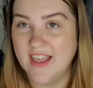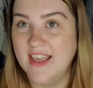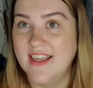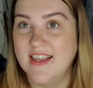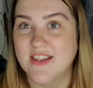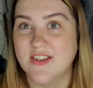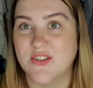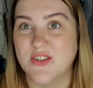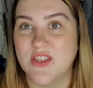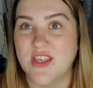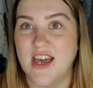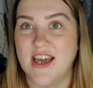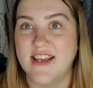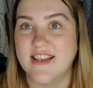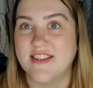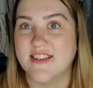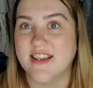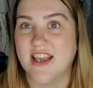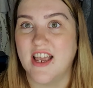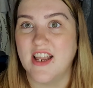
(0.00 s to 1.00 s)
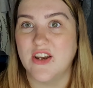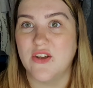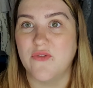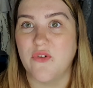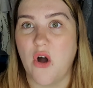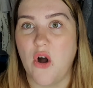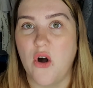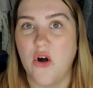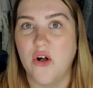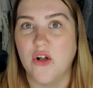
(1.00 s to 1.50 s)
so that is kind of
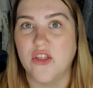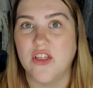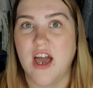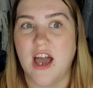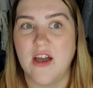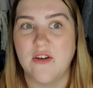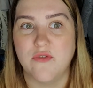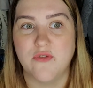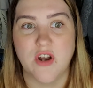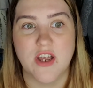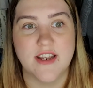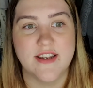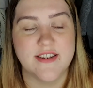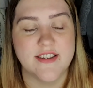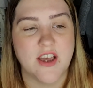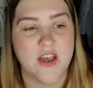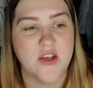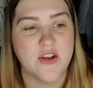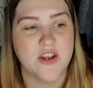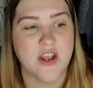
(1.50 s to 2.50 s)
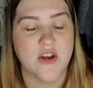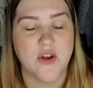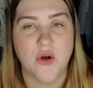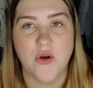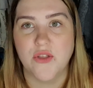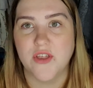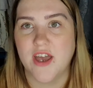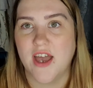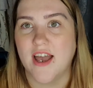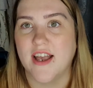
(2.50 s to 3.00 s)
all that I've written down and
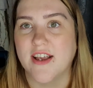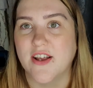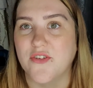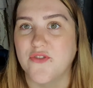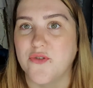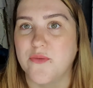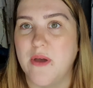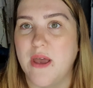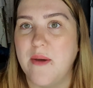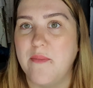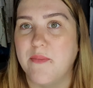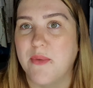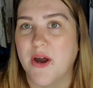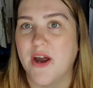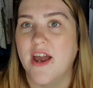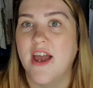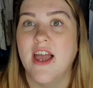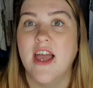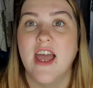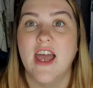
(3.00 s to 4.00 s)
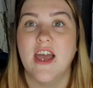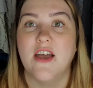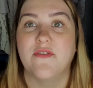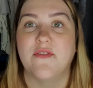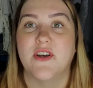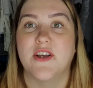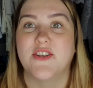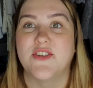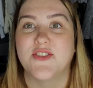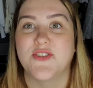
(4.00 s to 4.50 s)
all that I can remember. If
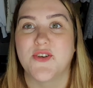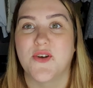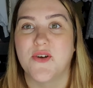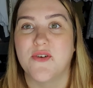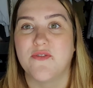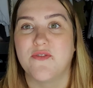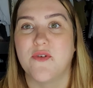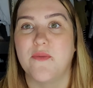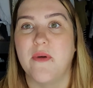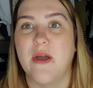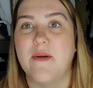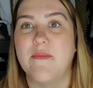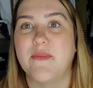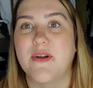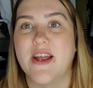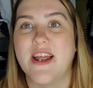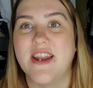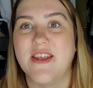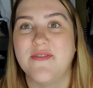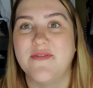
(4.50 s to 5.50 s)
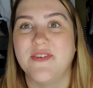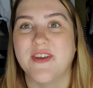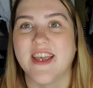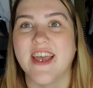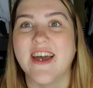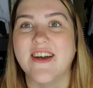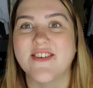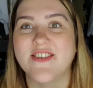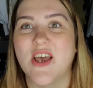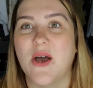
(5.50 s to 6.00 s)
I sort of remember anything
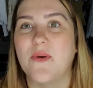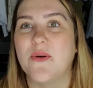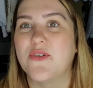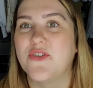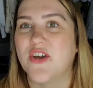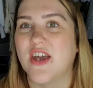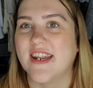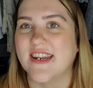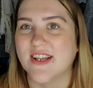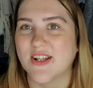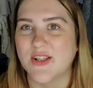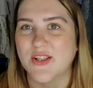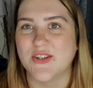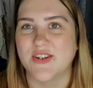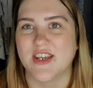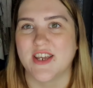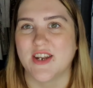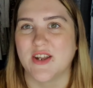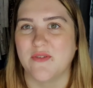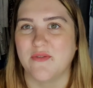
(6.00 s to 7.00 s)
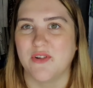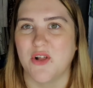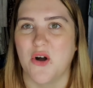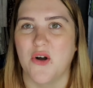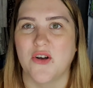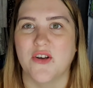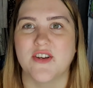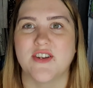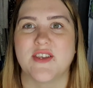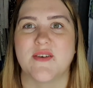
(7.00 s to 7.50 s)
else, I will try and include it in a
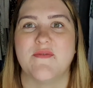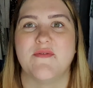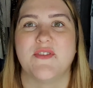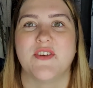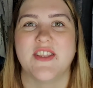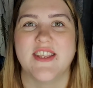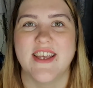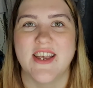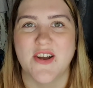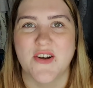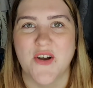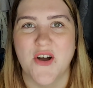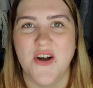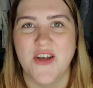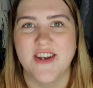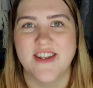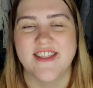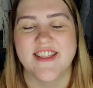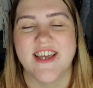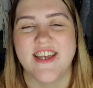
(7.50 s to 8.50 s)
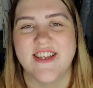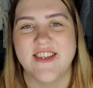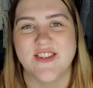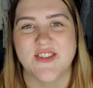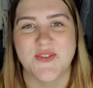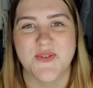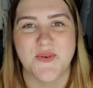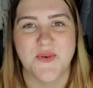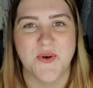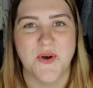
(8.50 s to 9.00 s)
vlog or something later on and let you
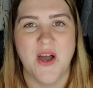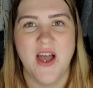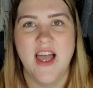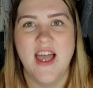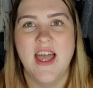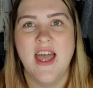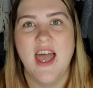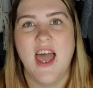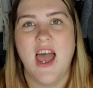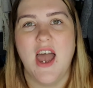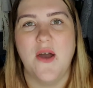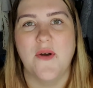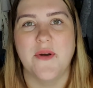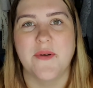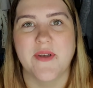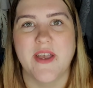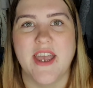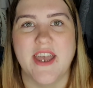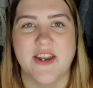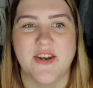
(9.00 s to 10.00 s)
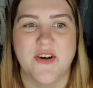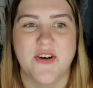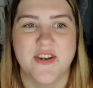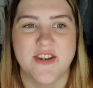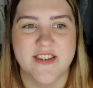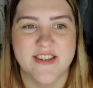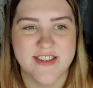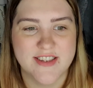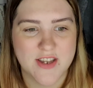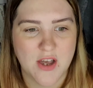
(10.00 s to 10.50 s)
know how I'm getting on
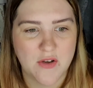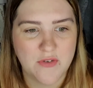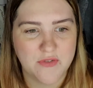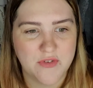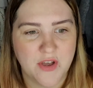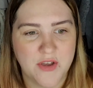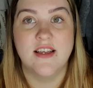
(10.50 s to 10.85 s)
and stuff.